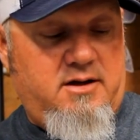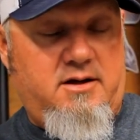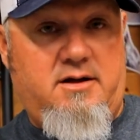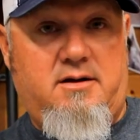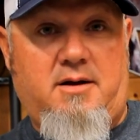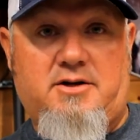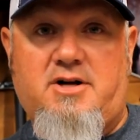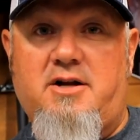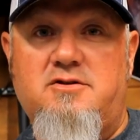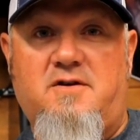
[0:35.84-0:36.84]
uh, I
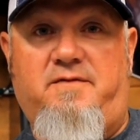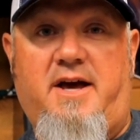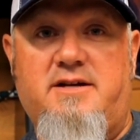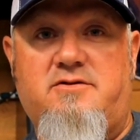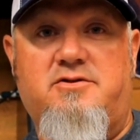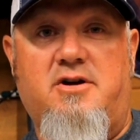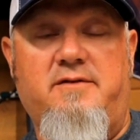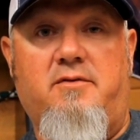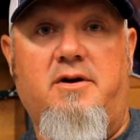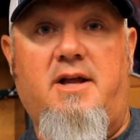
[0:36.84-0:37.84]
try to use a fast
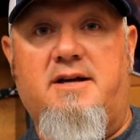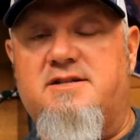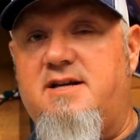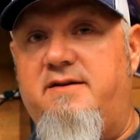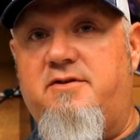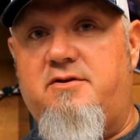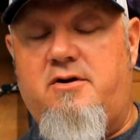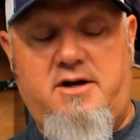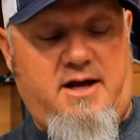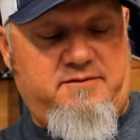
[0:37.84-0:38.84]
retrieve reel like a
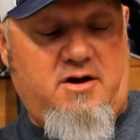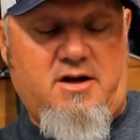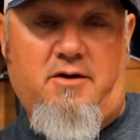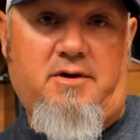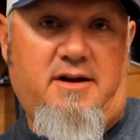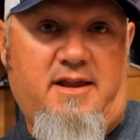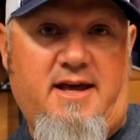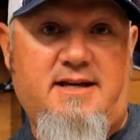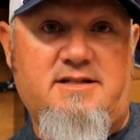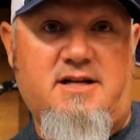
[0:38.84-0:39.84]
7.3. I've not gone into the
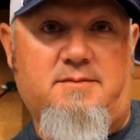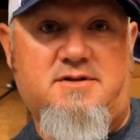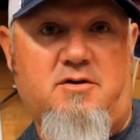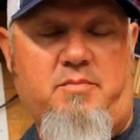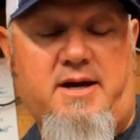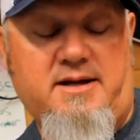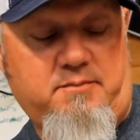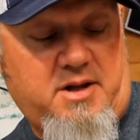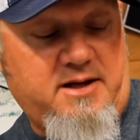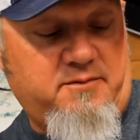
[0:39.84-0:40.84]
8 yet. I'm still play,
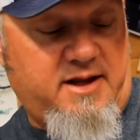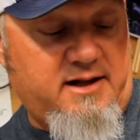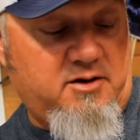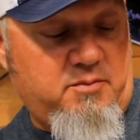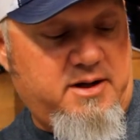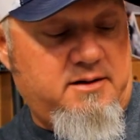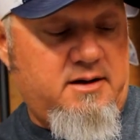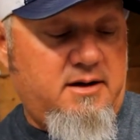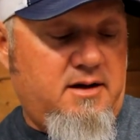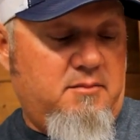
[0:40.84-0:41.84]
playing with that a little bit.
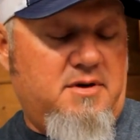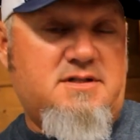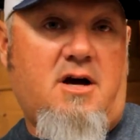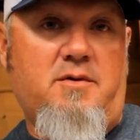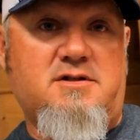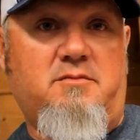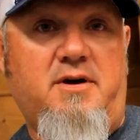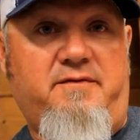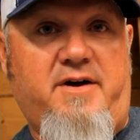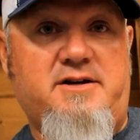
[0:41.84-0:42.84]
But it's always going to
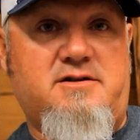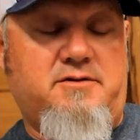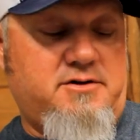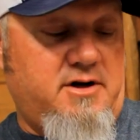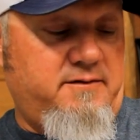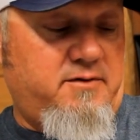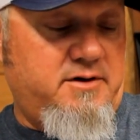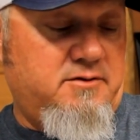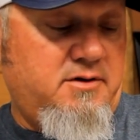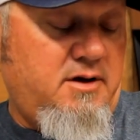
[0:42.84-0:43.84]
be a faster retrieve
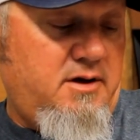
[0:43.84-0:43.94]
reel.